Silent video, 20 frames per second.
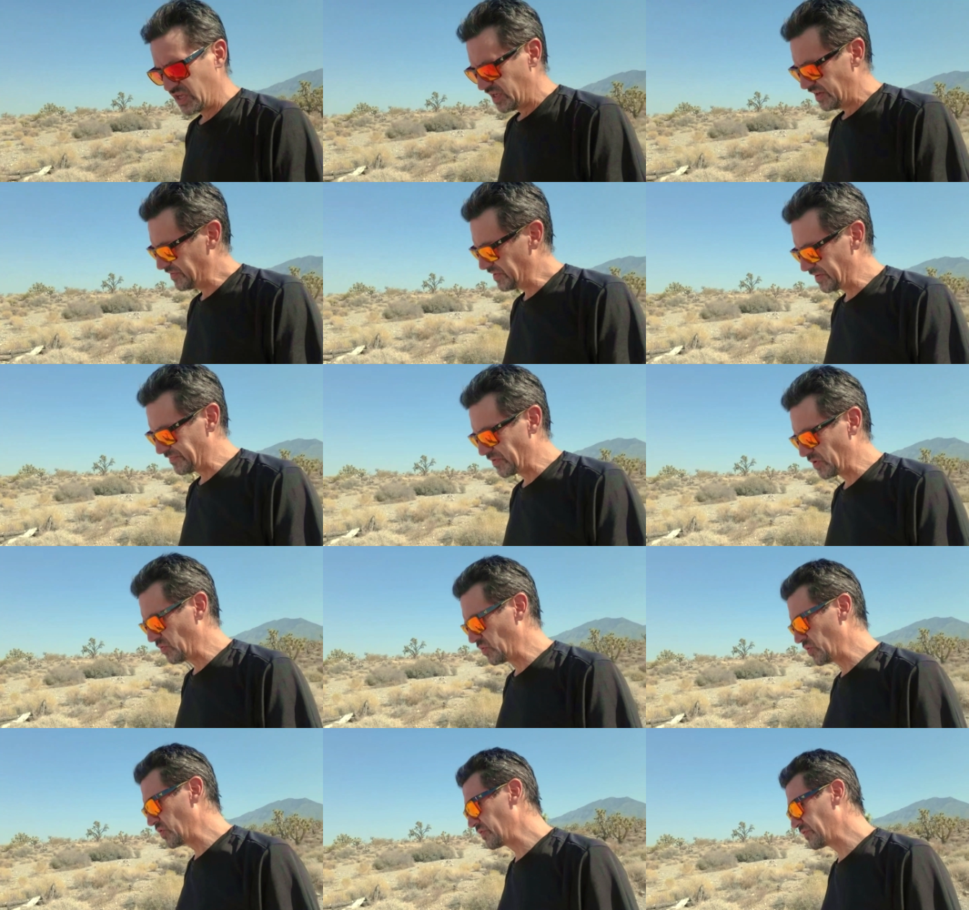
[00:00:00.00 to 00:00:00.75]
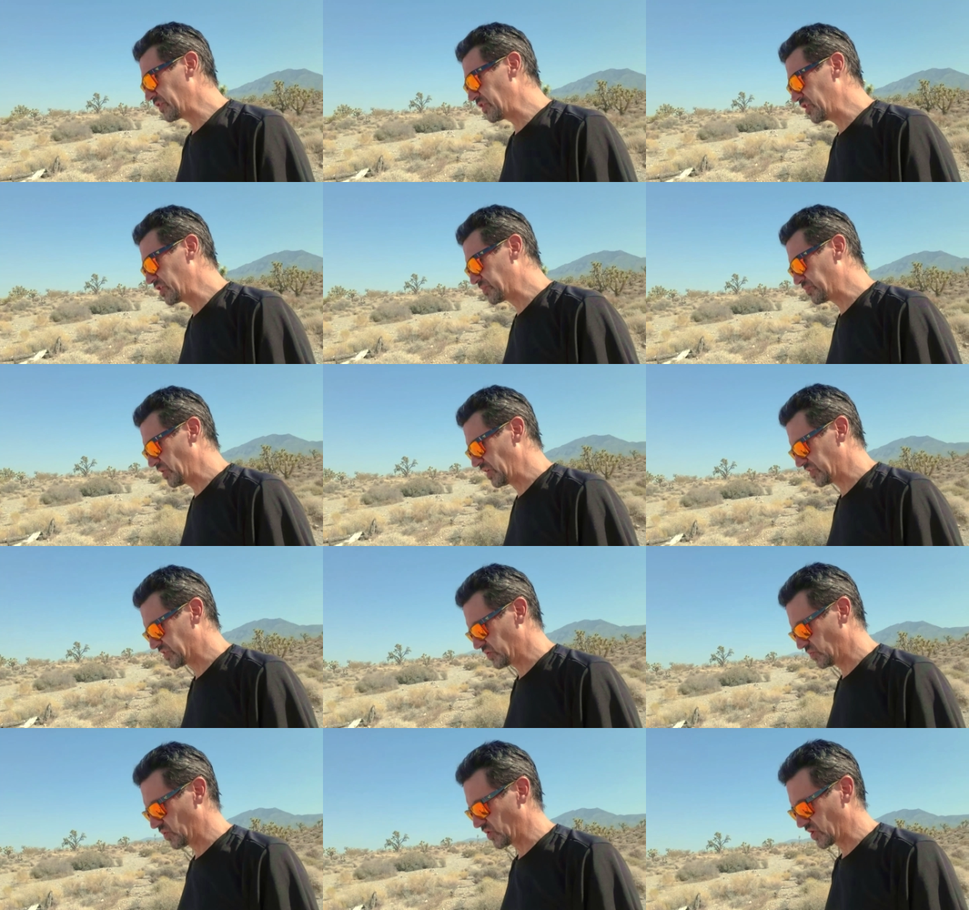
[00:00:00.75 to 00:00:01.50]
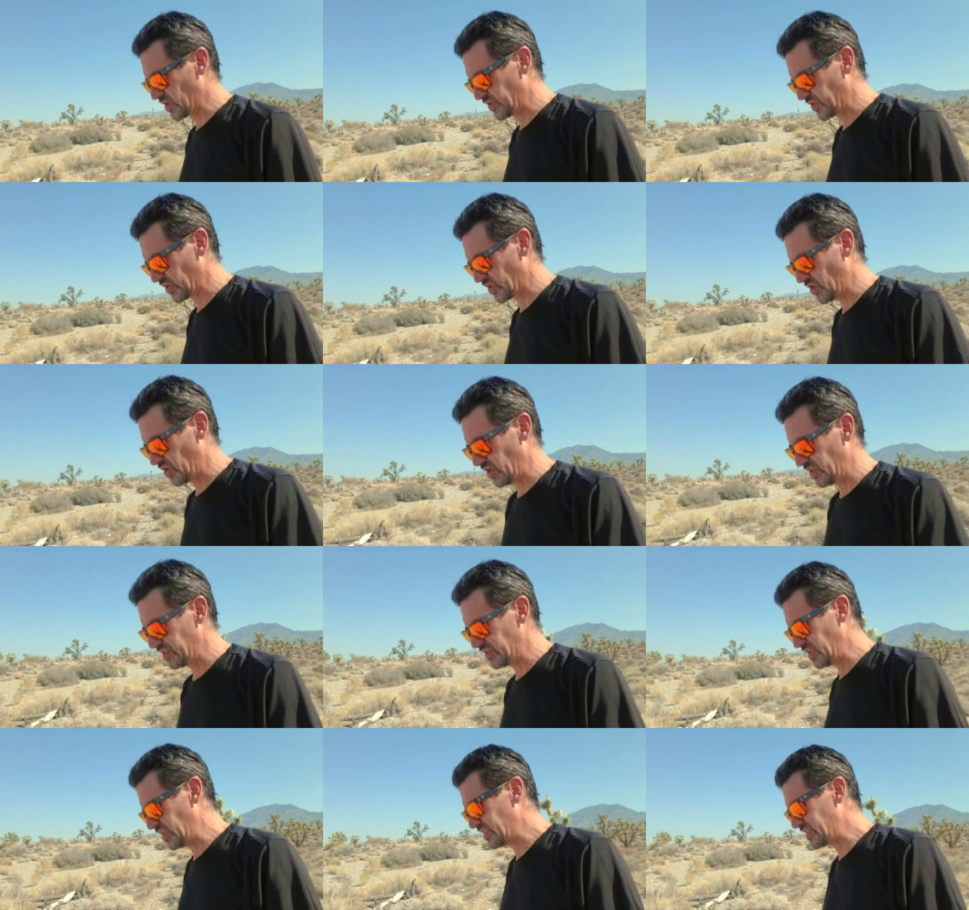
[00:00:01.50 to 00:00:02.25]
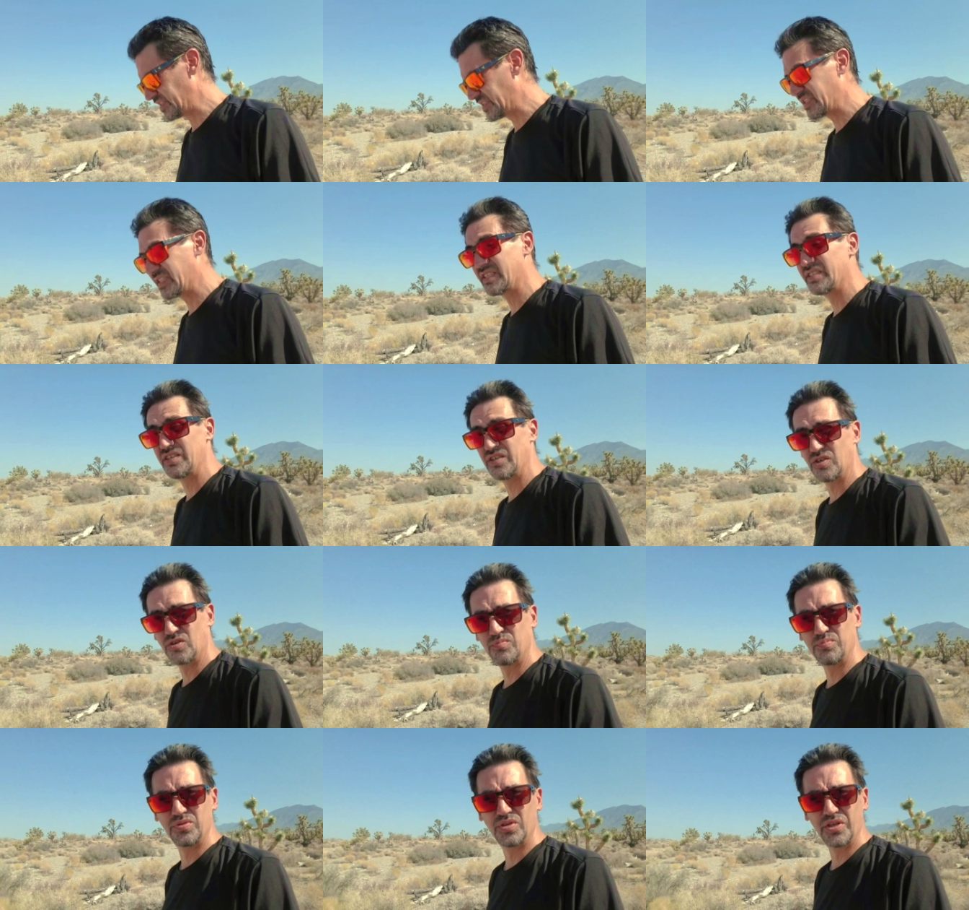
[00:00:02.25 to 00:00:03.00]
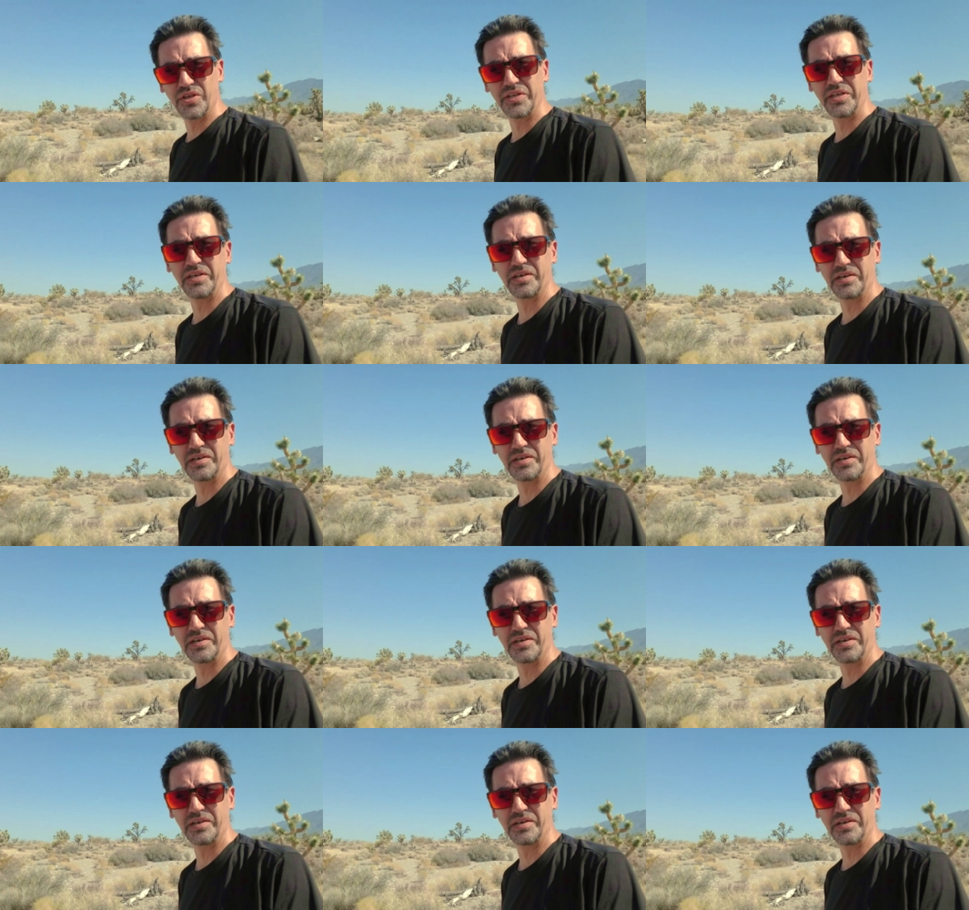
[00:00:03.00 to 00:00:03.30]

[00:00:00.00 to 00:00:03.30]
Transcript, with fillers: Even if I went over to his place to work on the car, it's still bloody